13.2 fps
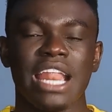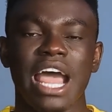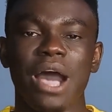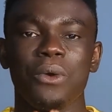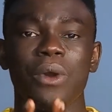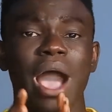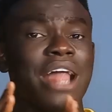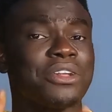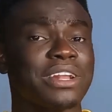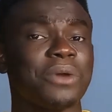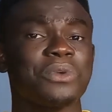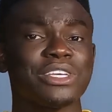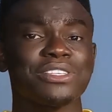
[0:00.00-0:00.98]
Now,
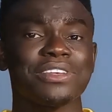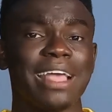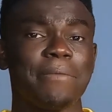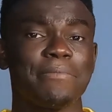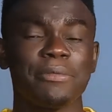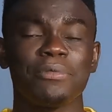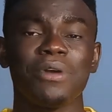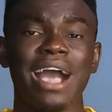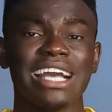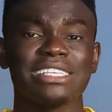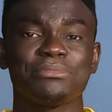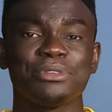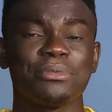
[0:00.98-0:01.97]
another question that people
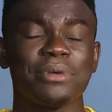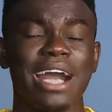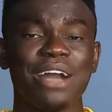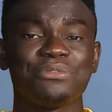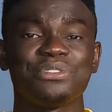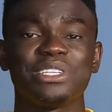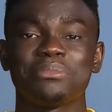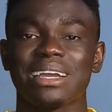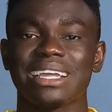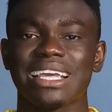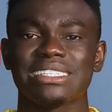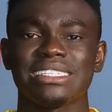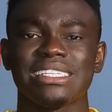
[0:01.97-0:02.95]
ask me about affiliate
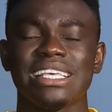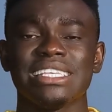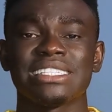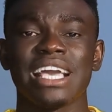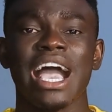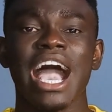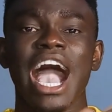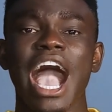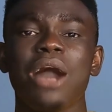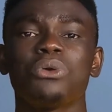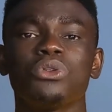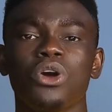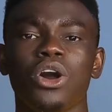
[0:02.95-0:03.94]
marketing is,
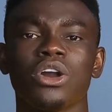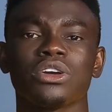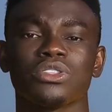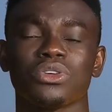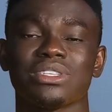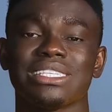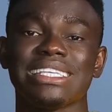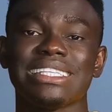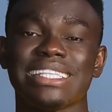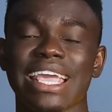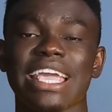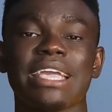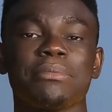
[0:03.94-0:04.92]
how long does
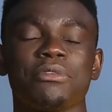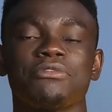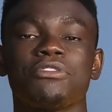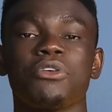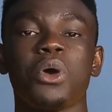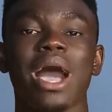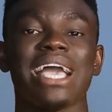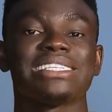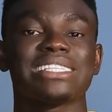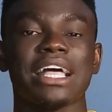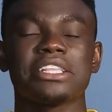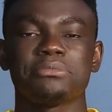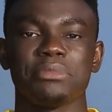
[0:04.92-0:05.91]
it take before I
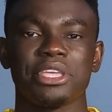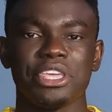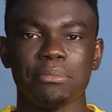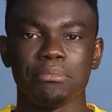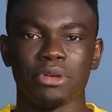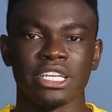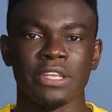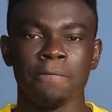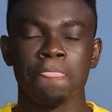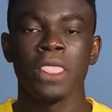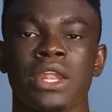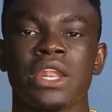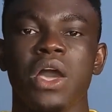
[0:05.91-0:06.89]
start making money?
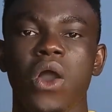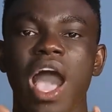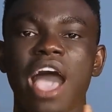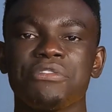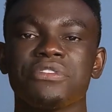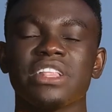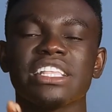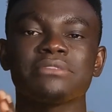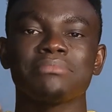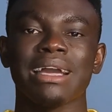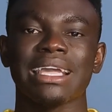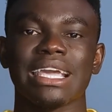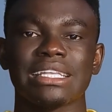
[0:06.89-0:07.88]
Now, affiliate
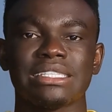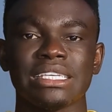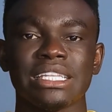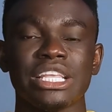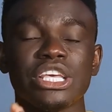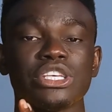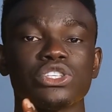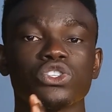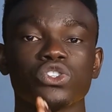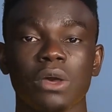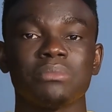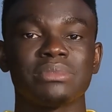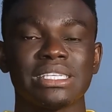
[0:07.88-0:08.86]
marketing is
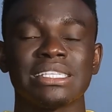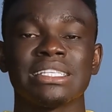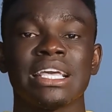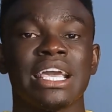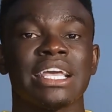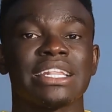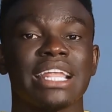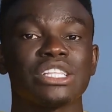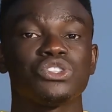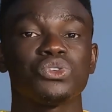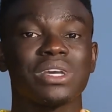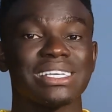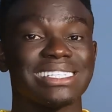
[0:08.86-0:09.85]
something
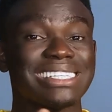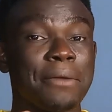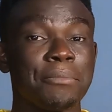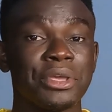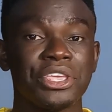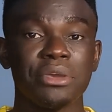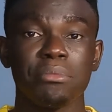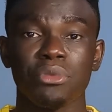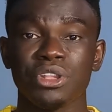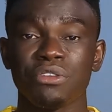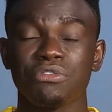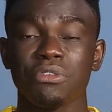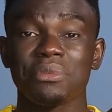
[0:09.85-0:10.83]
that you can start making
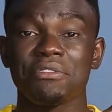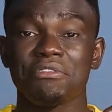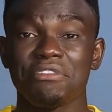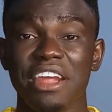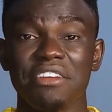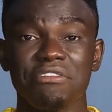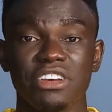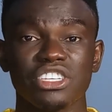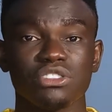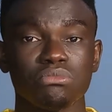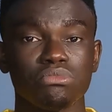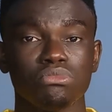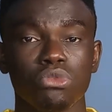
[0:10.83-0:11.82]
money from the very
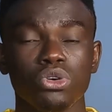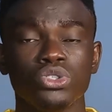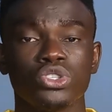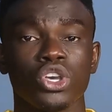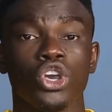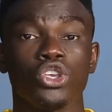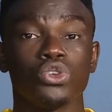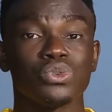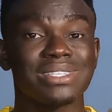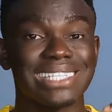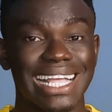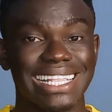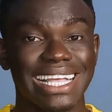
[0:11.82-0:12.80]
first month you
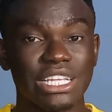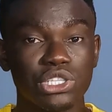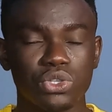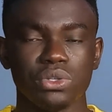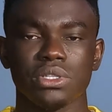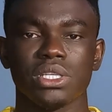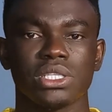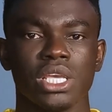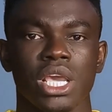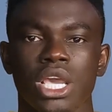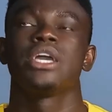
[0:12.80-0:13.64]
started doing it.